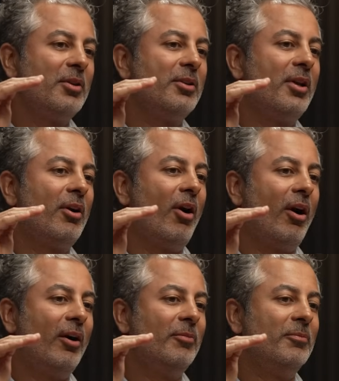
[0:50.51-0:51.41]
there
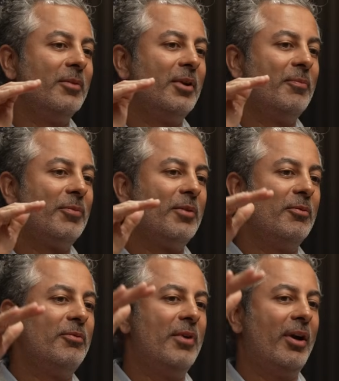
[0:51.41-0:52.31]
are
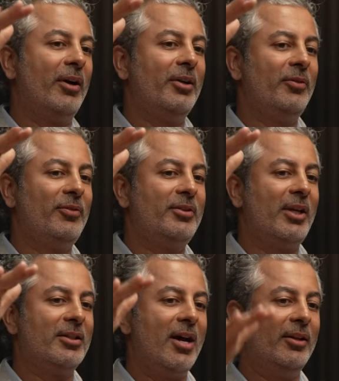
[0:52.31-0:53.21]
various
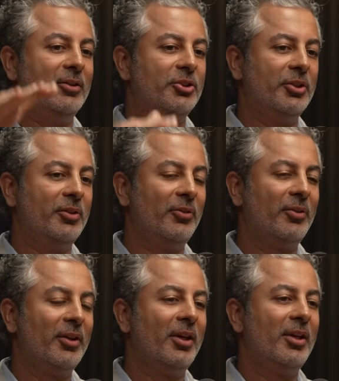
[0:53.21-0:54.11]

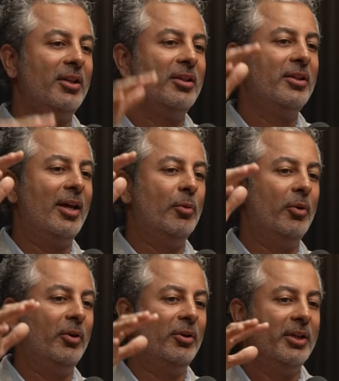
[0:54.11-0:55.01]
technologies that
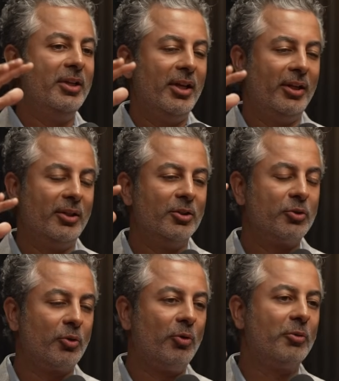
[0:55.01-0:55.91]
will, in a
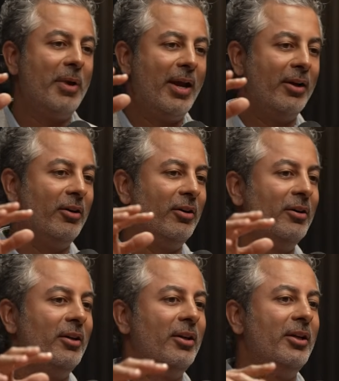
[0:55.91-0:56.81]
controlled
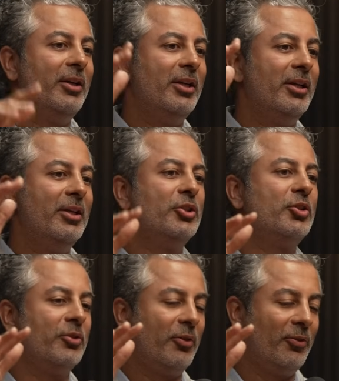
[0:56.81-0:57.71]
manner,
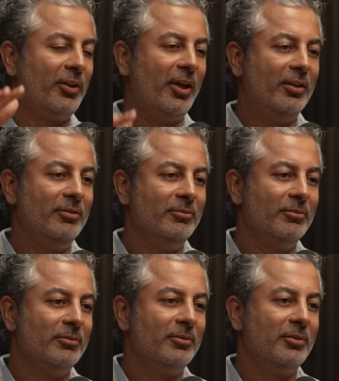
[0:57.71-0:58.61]
injure the skin
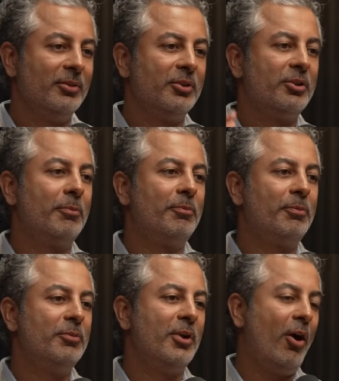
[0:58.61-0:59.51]
to
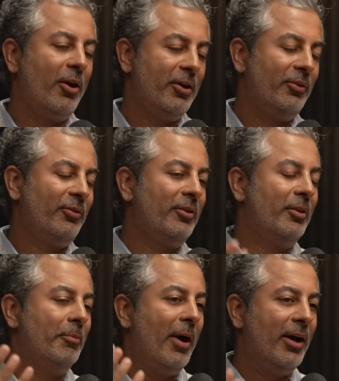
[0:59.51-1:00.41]
harness
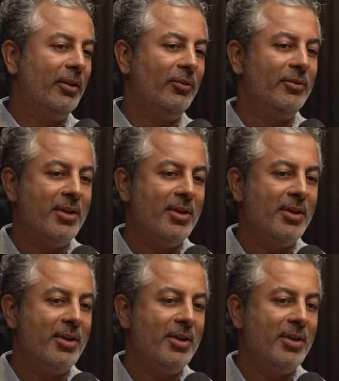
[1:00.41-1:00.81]
the body's